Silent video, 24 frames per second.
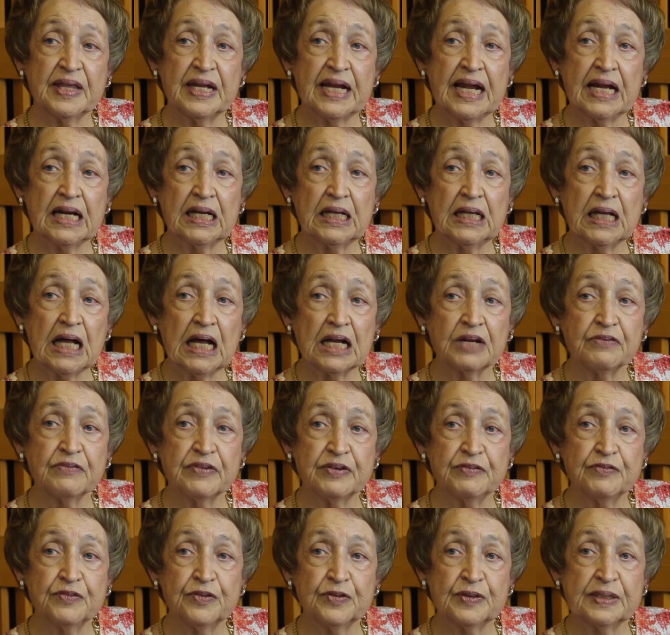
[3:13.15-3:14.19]
that had a lot of
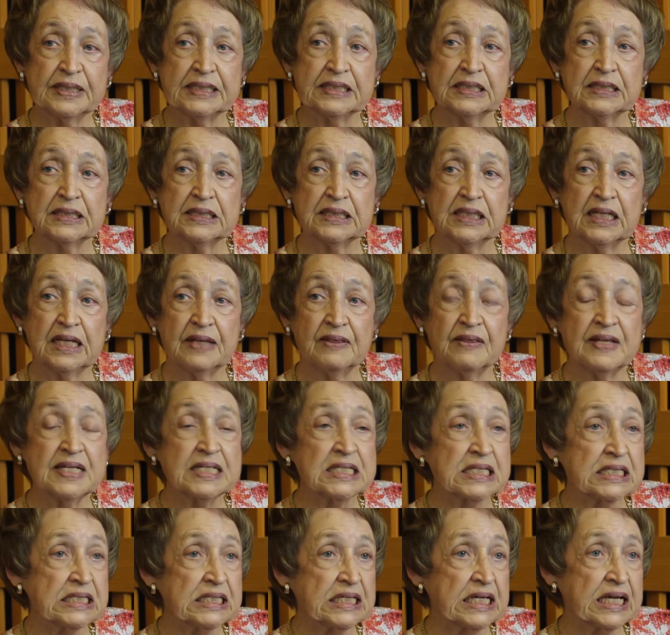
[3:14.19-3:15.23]
influence in
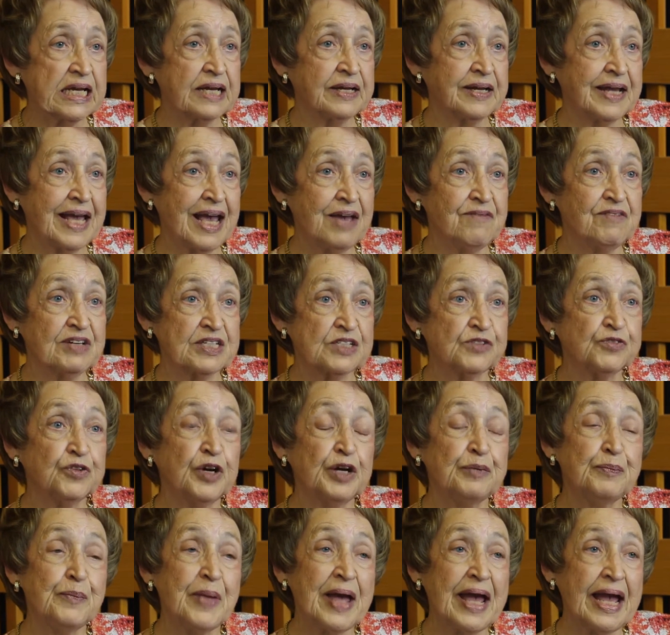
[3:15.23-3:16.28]
this city and gave us
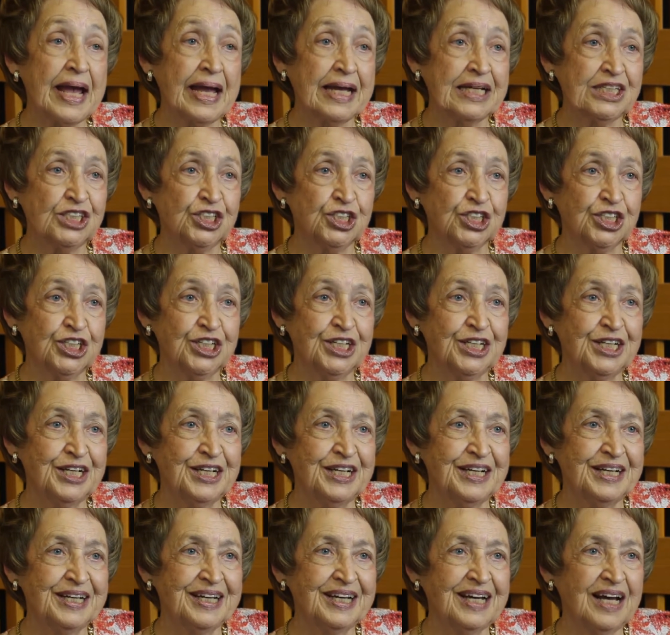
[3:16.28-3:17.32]
front page
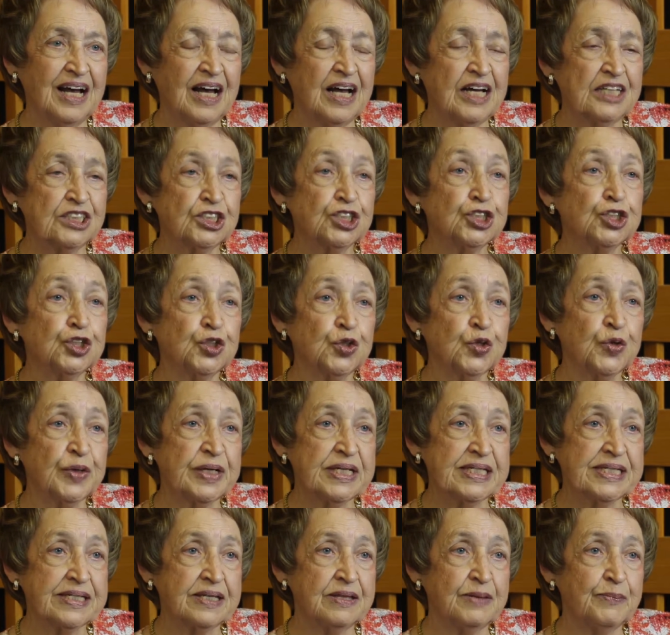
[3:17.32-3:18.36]
uh,
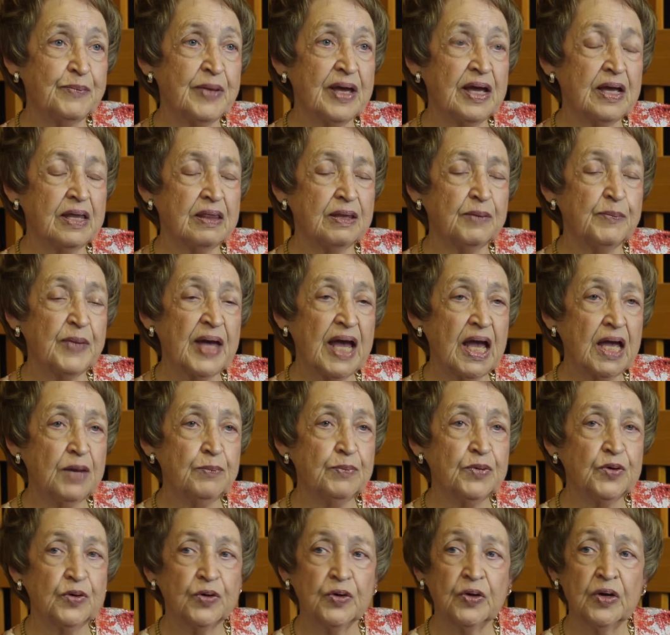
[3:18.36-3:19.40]
stories in the
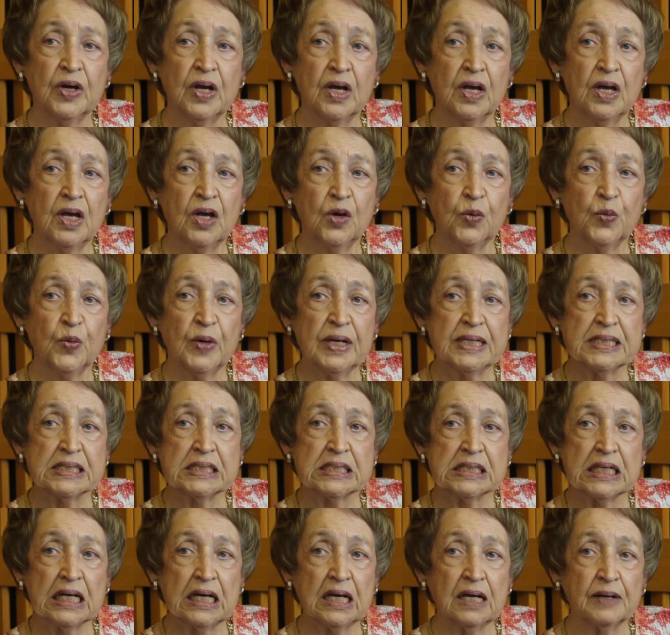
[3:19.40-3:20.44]
paper was
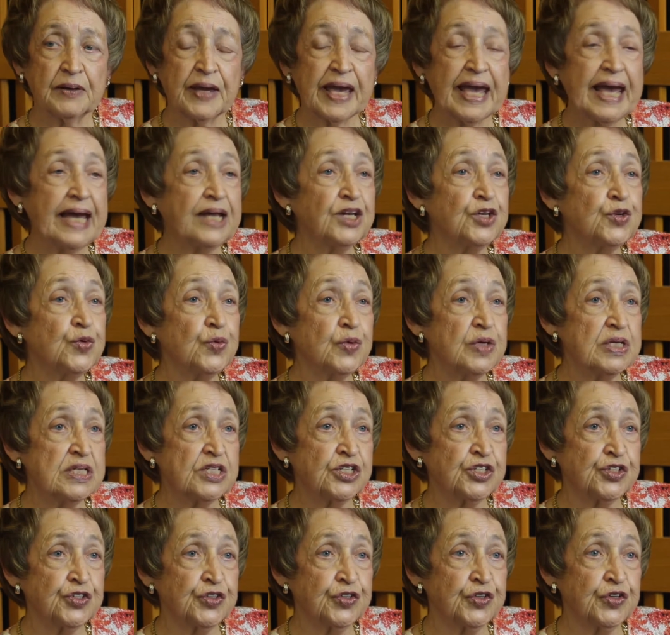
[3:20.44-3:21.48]
Ken
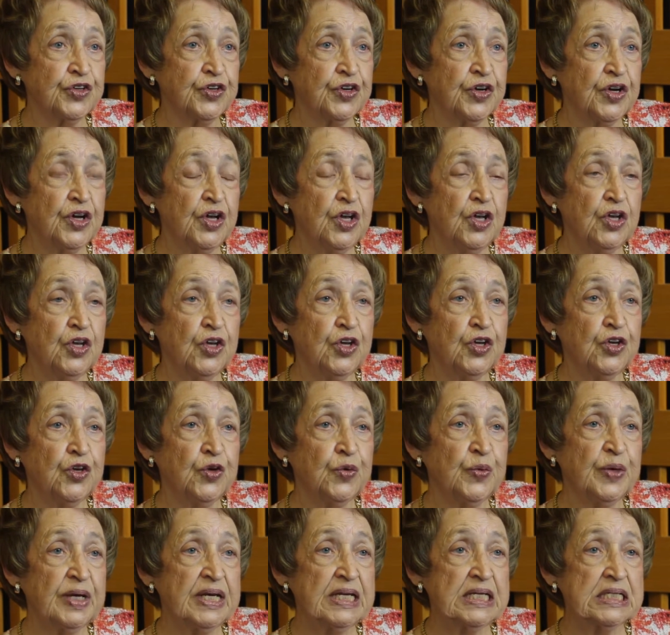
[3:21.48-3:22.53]
Treister,
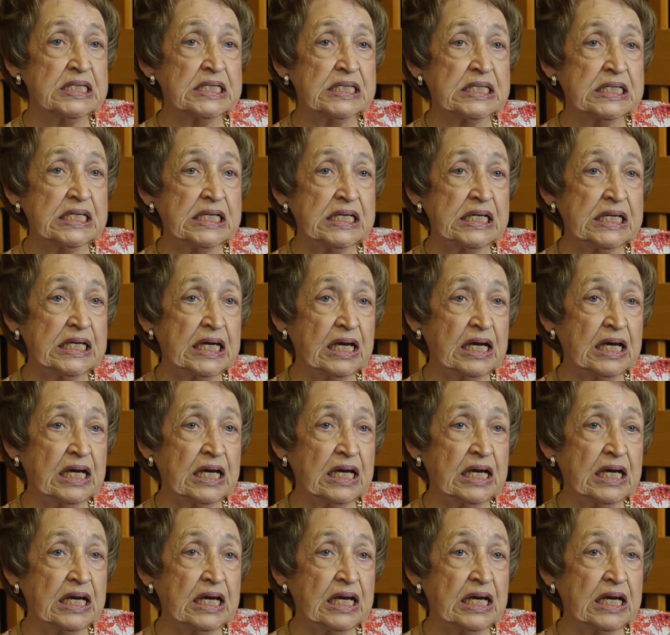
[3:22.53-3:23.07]
who is the